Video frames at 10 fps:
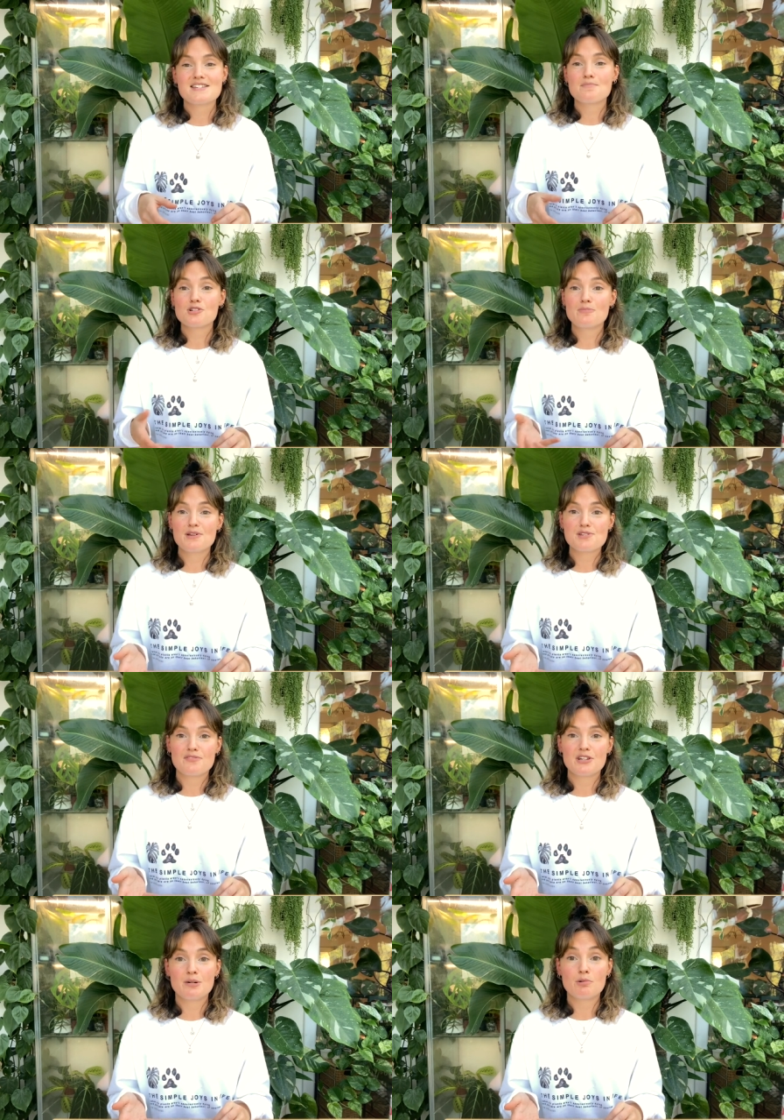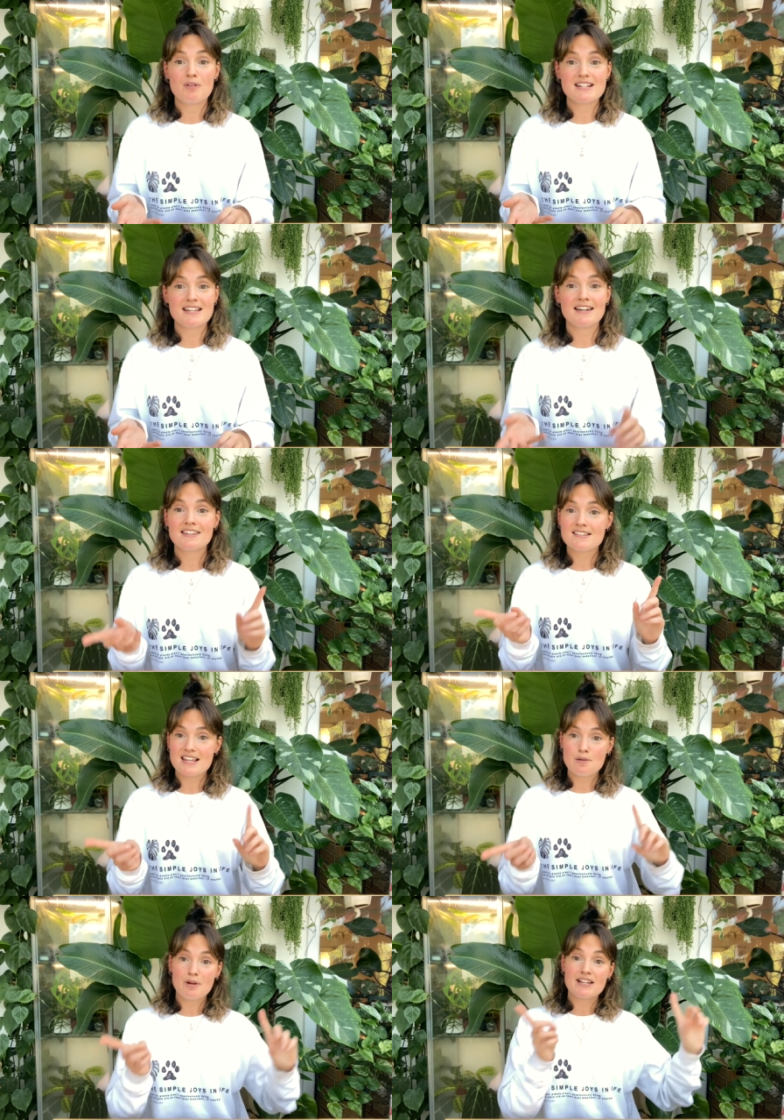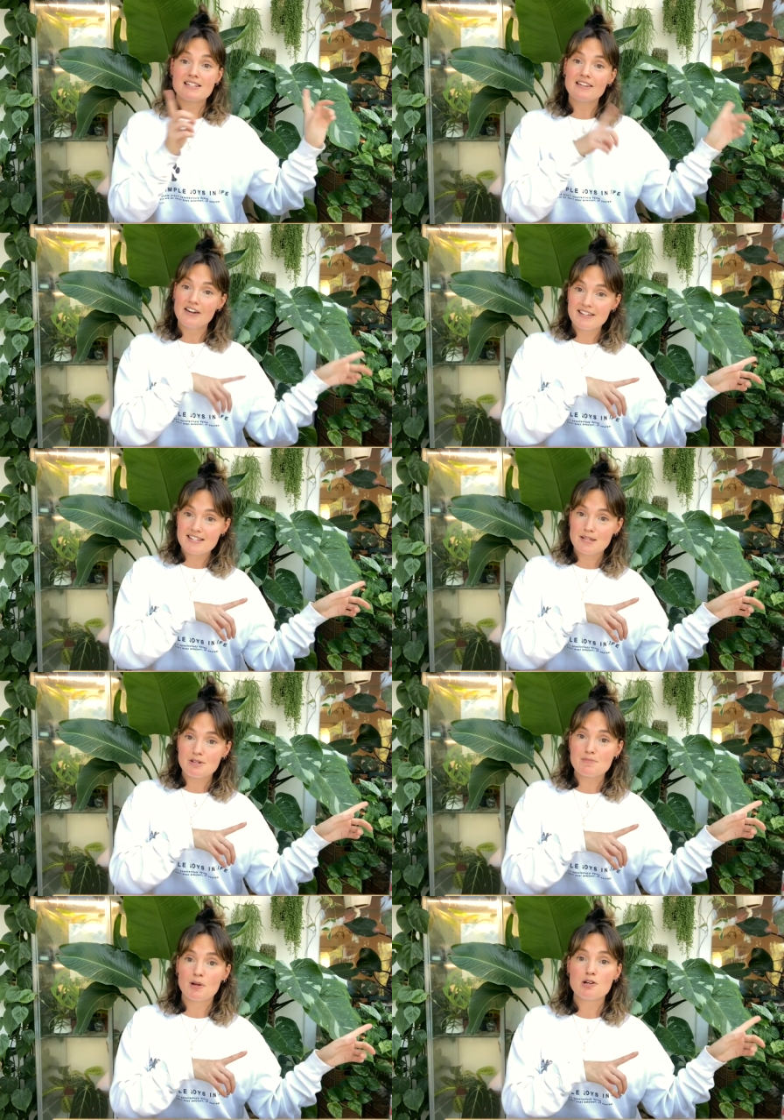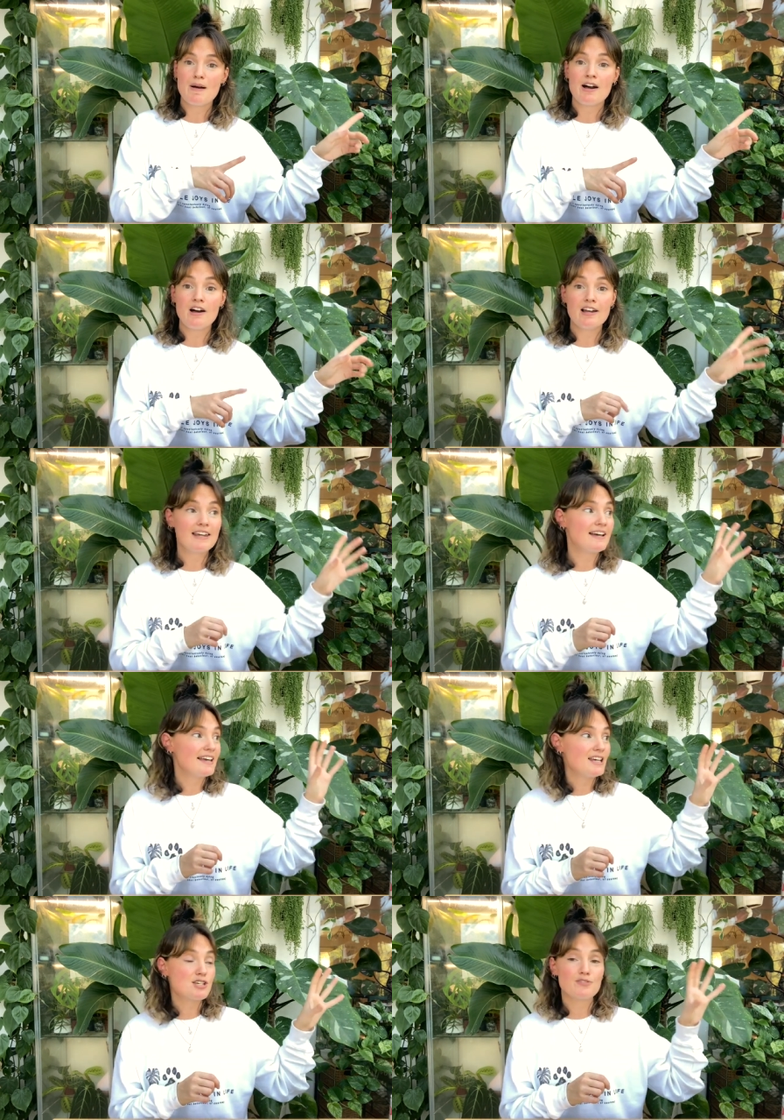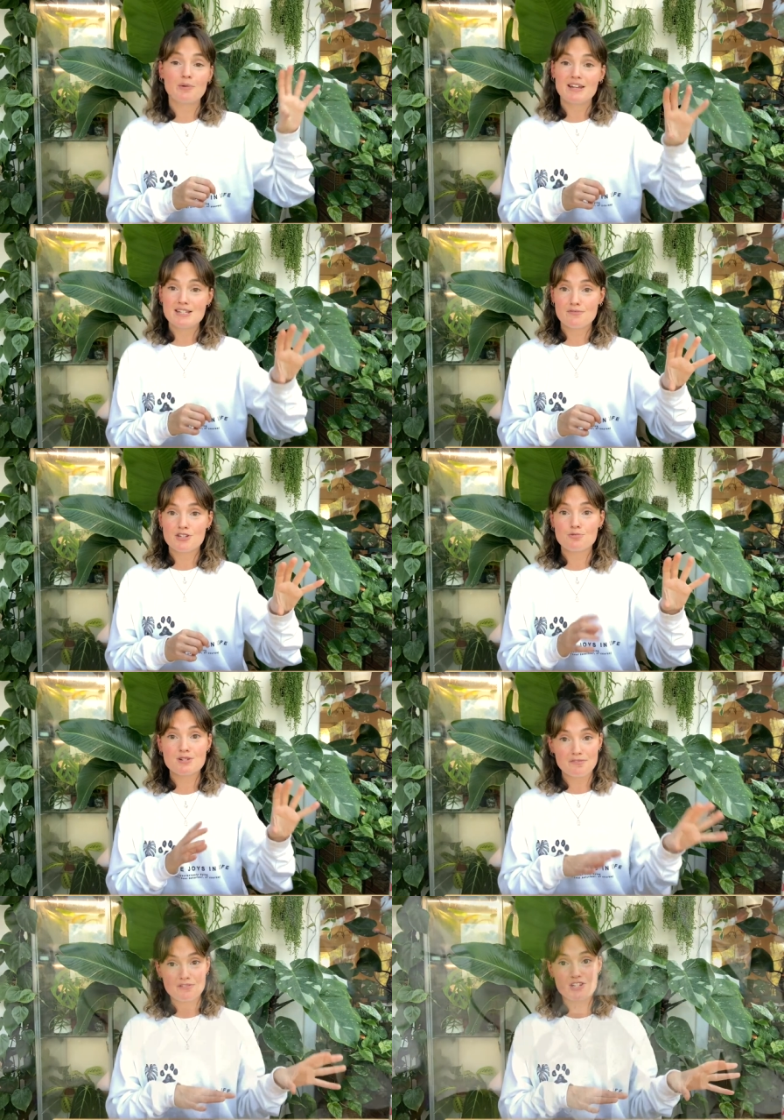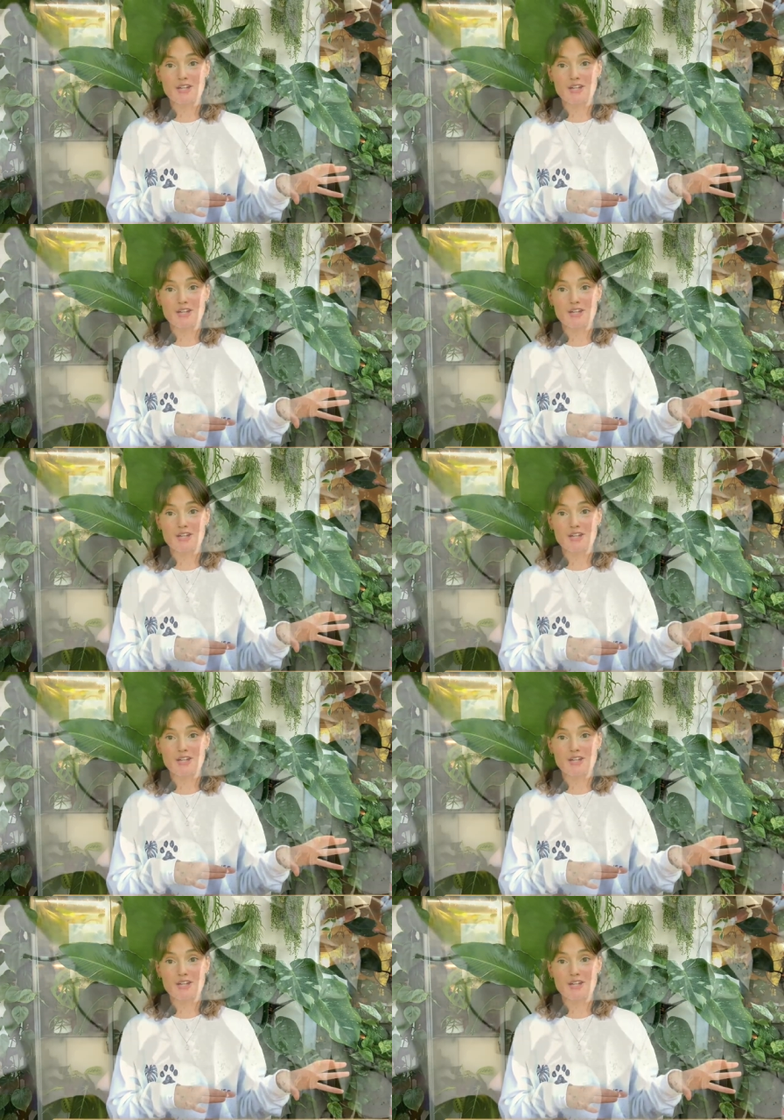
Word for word: As I'm sure most of you know already, in the same way as light that we spoke about earlier, each of your individual different